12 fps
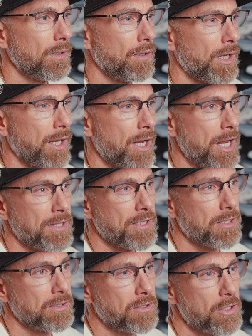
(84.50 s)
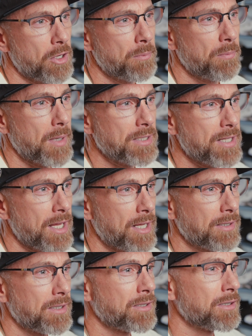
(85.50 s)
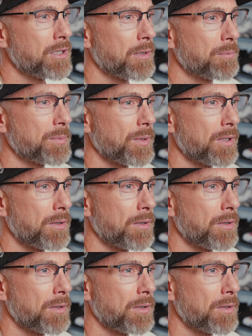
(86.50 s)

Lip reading: then, my dad ended up